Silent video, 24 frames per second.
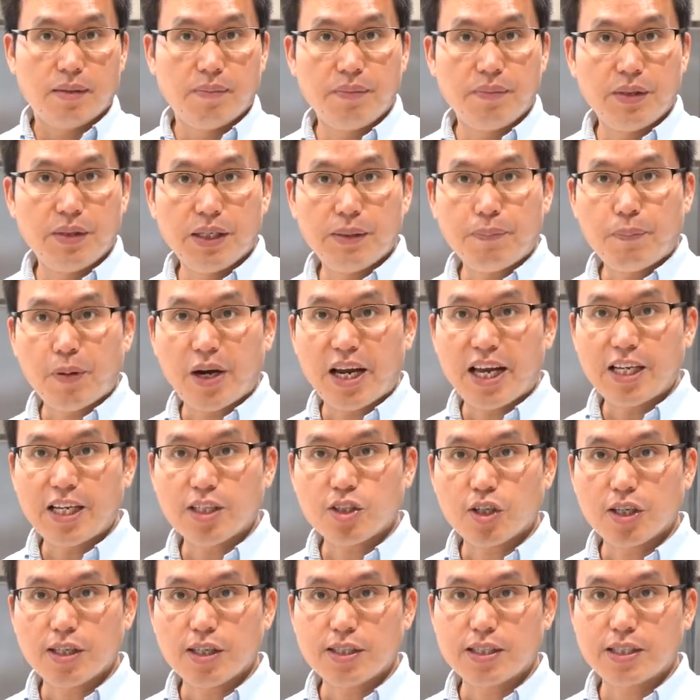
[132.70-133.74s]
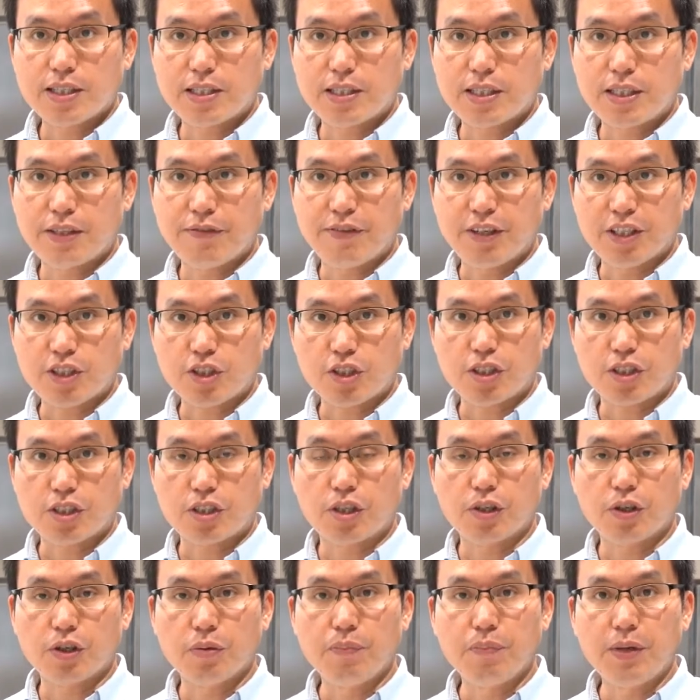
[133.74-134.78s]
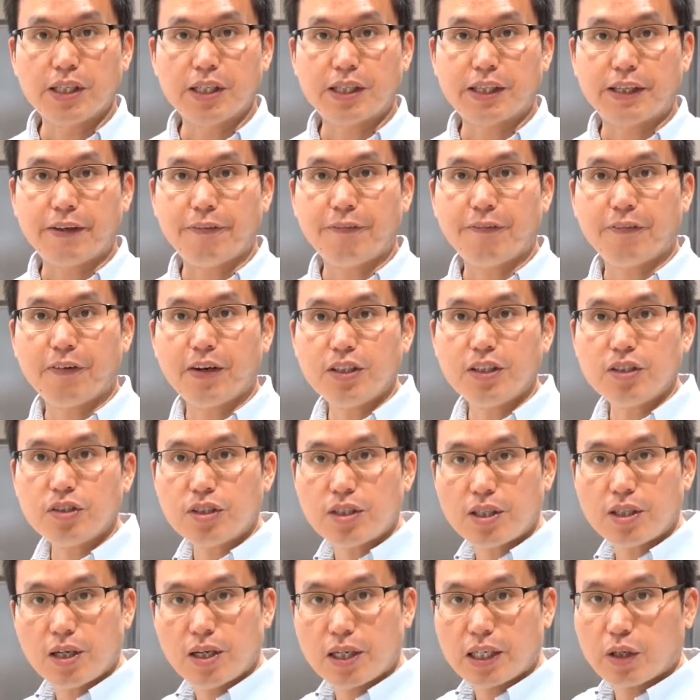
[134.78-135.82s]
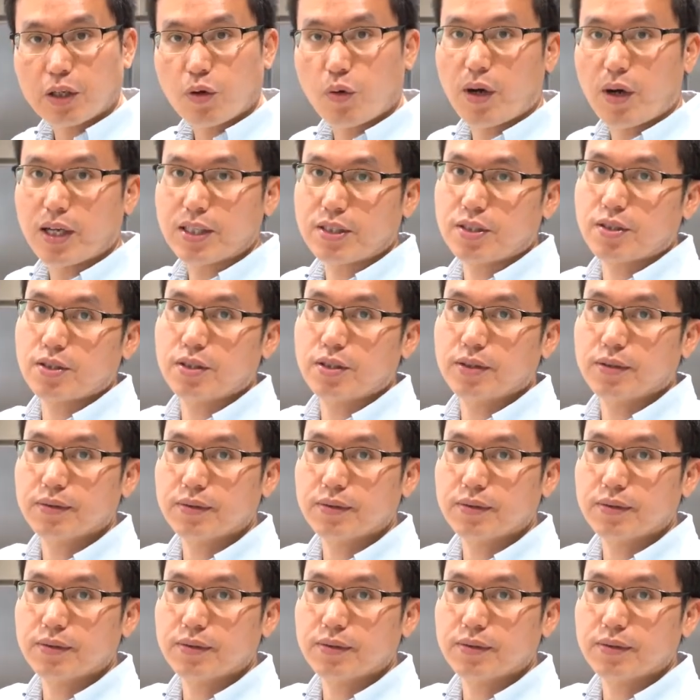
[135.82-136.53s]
meat plate cleavage to meet different requests.